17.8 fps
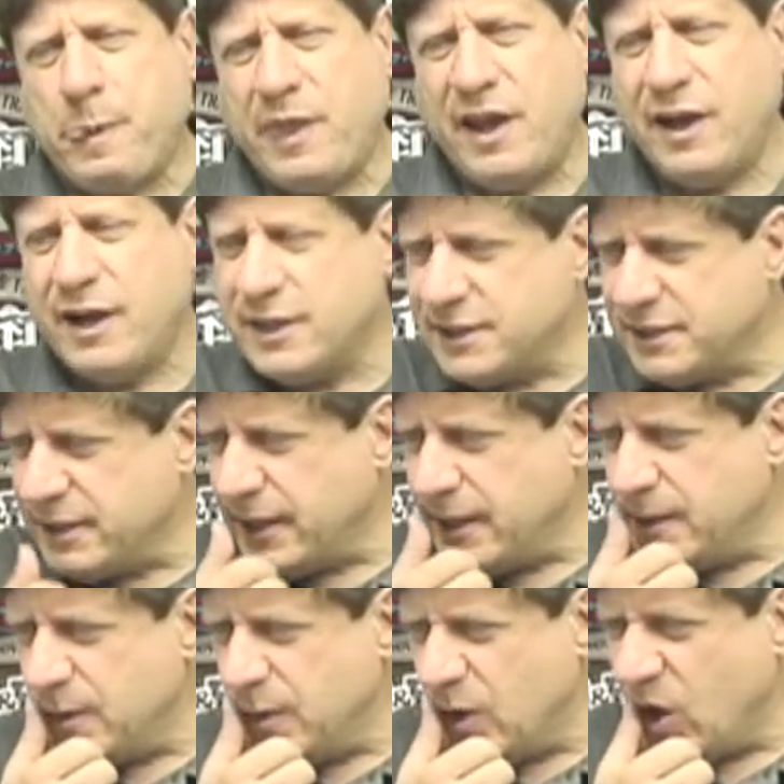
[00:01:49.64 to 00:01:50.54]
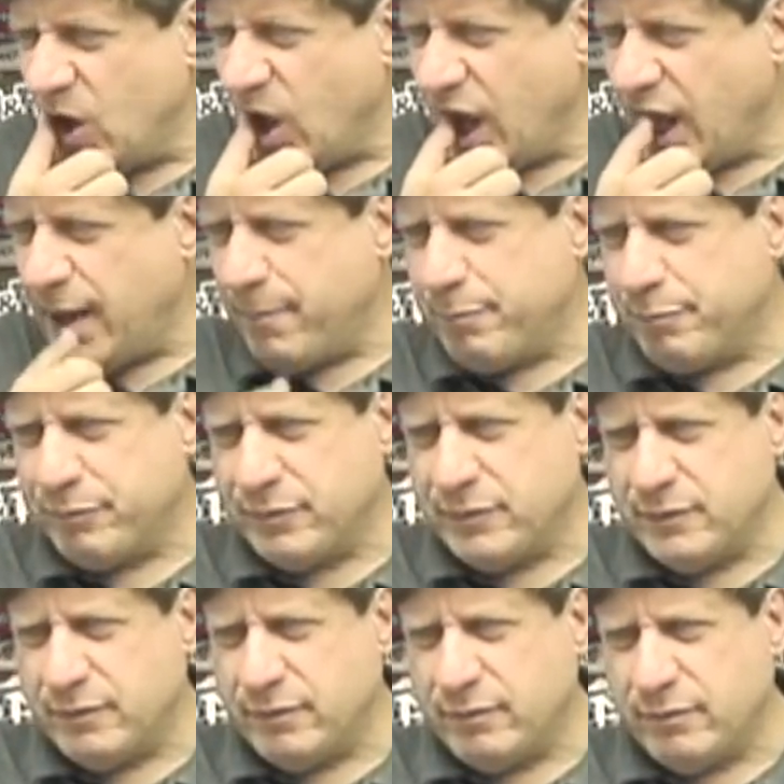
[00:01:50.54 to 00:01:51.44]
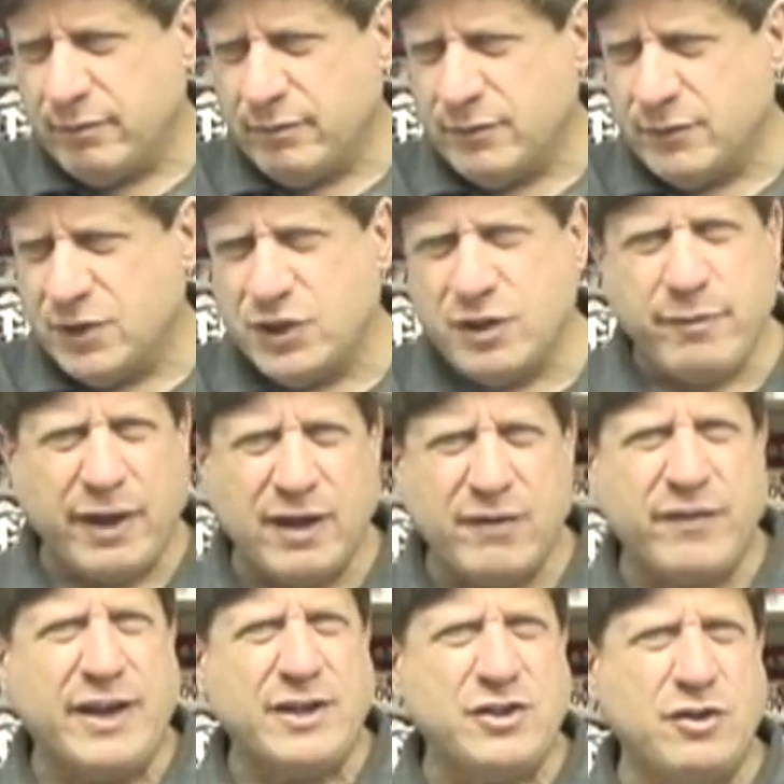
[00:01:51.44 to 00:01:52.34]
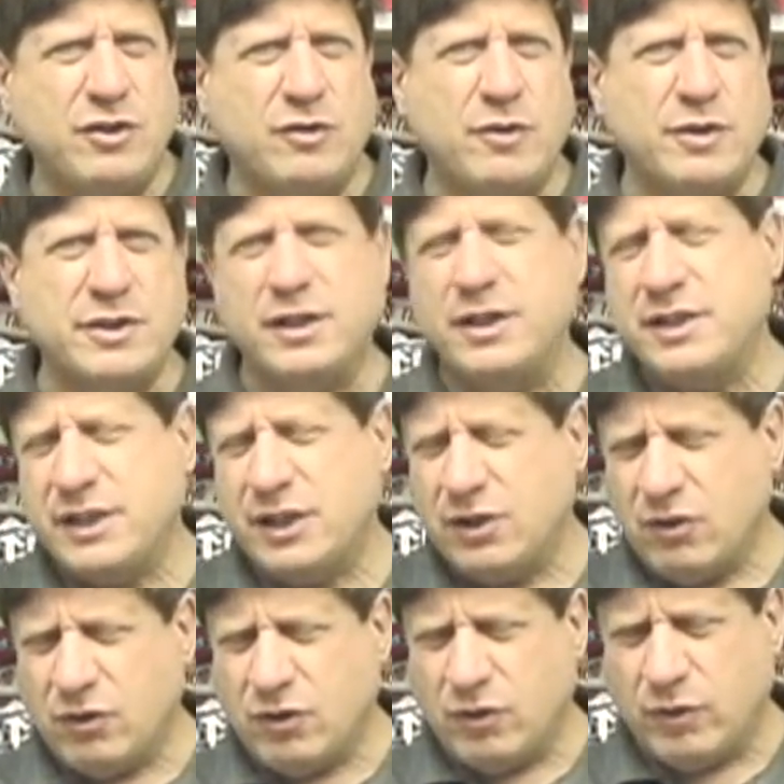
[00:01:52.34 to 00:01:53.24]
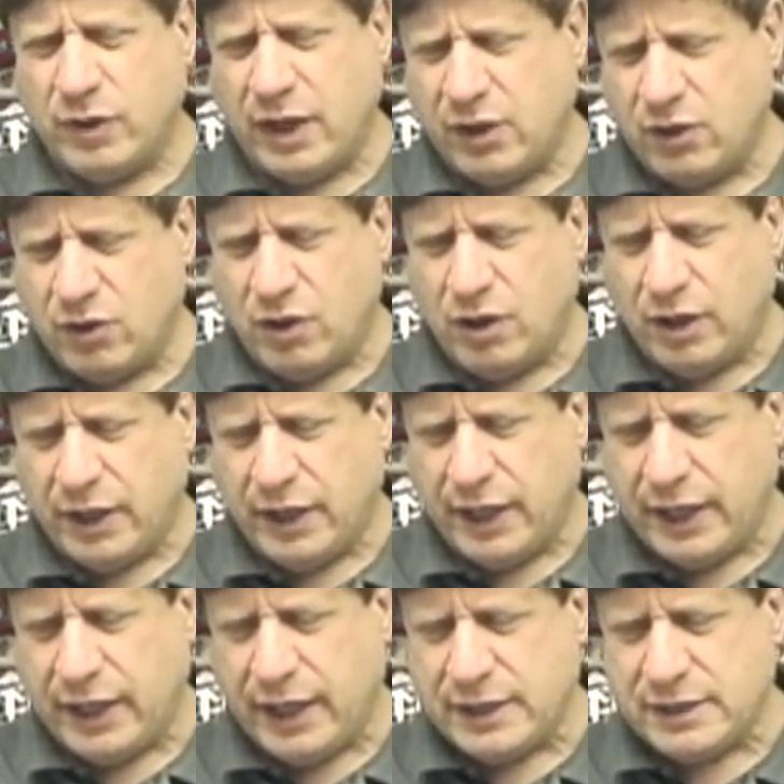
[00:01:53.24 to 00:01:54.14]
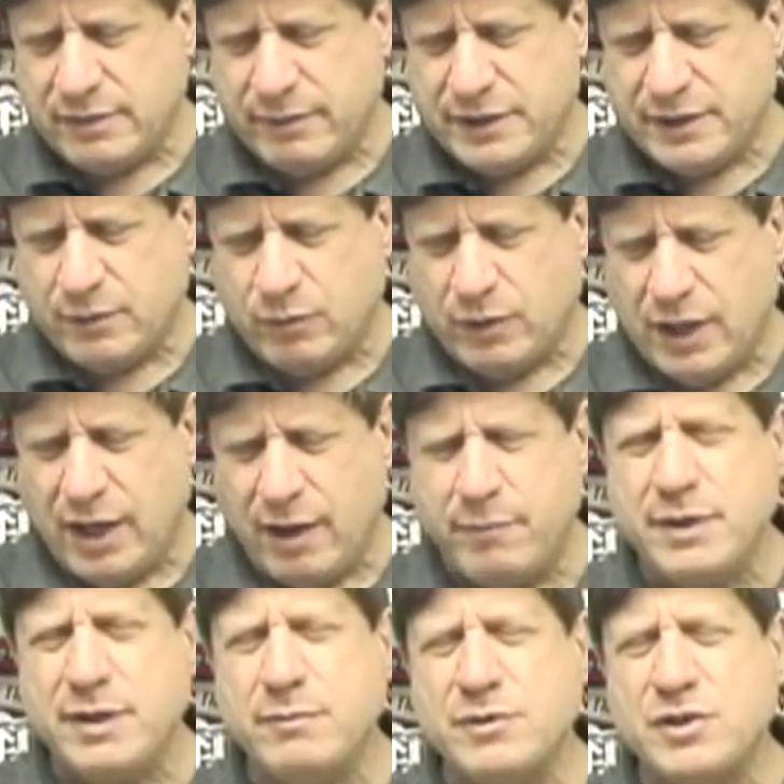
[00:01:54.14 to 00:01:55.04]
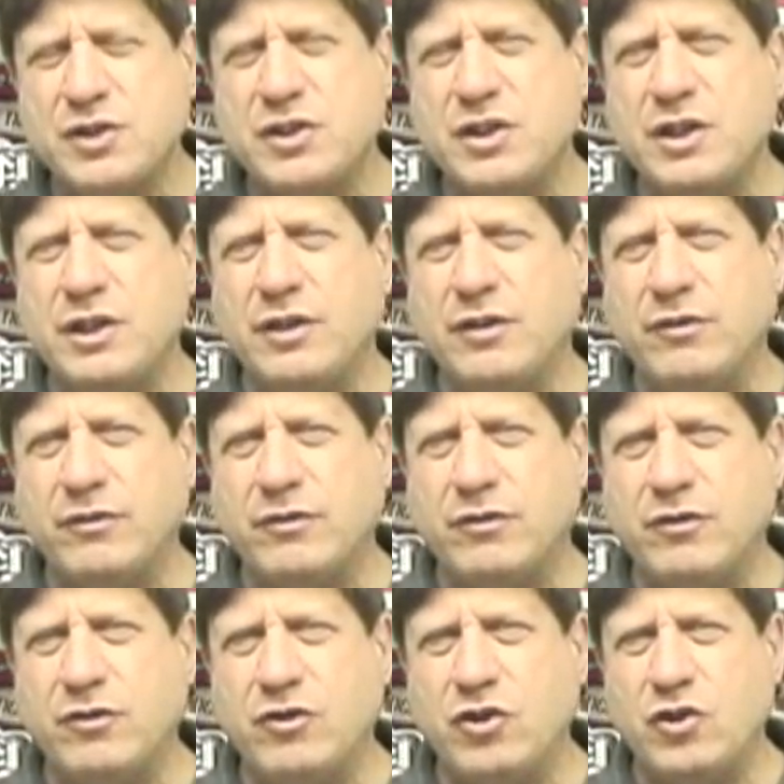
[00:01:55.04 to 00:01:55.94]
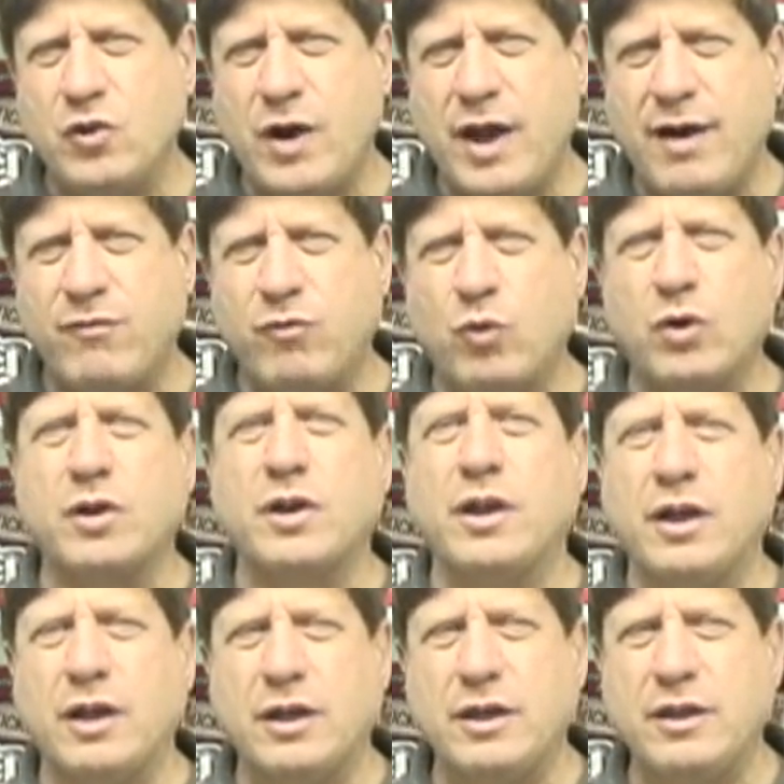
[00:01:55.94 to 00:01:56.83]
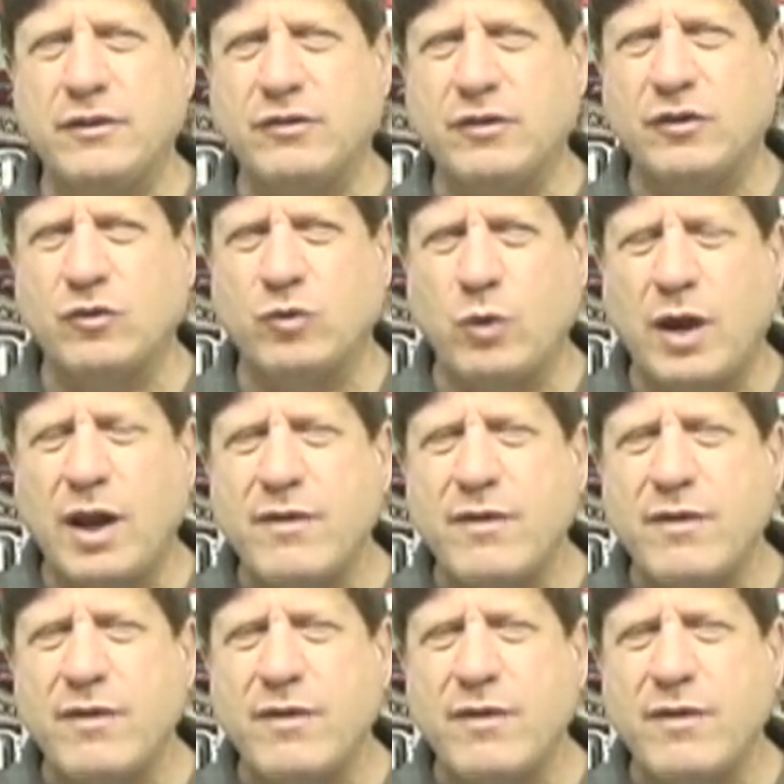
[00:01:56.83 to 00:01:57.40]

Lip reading: And I said, "Do you mind if I ask you a question?" He said, "No, not at all." And I asked him, I said, "Well, how many machines do you have working?" And he says, "Well,